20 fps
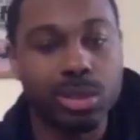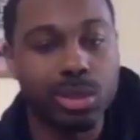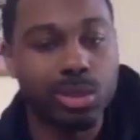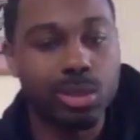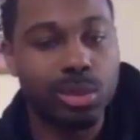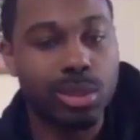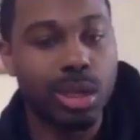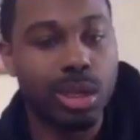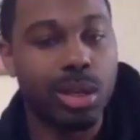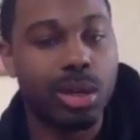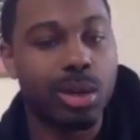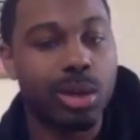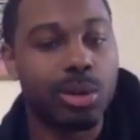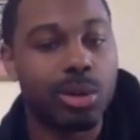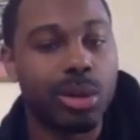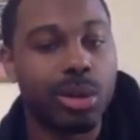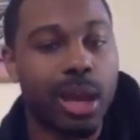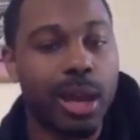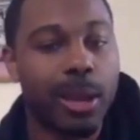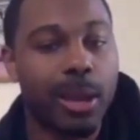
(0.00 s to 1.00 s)
and
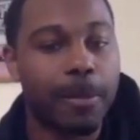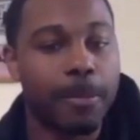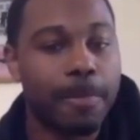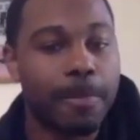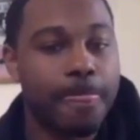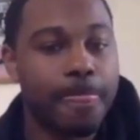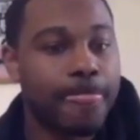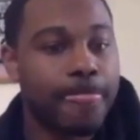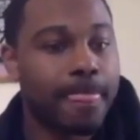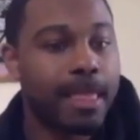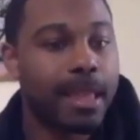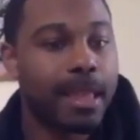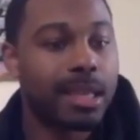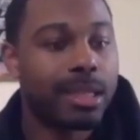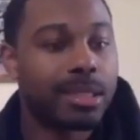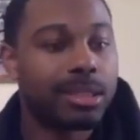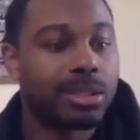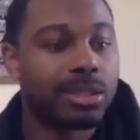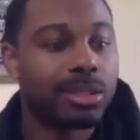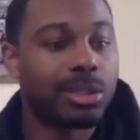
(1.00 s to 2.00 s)
JUCO, like mm-hmm.
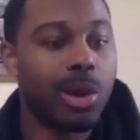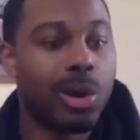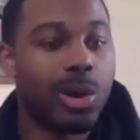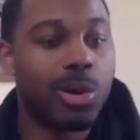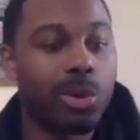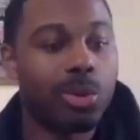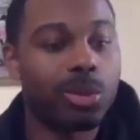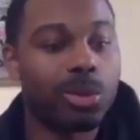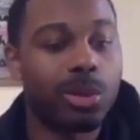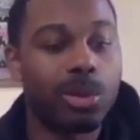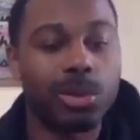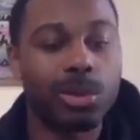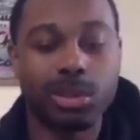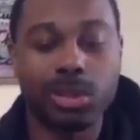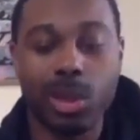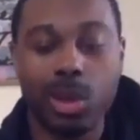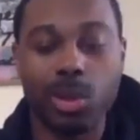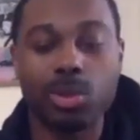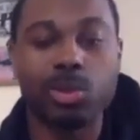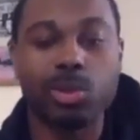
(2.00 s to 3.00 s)
so the
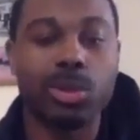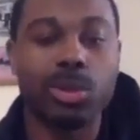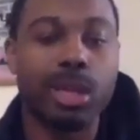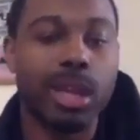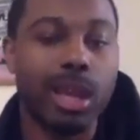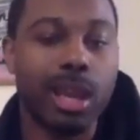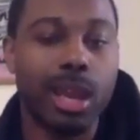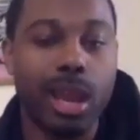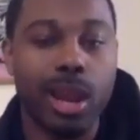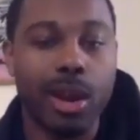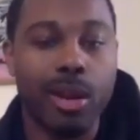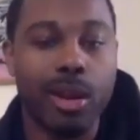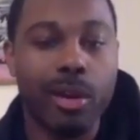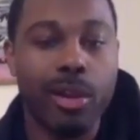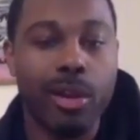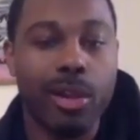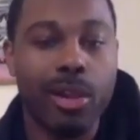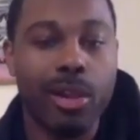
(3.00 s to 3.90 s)
results were there.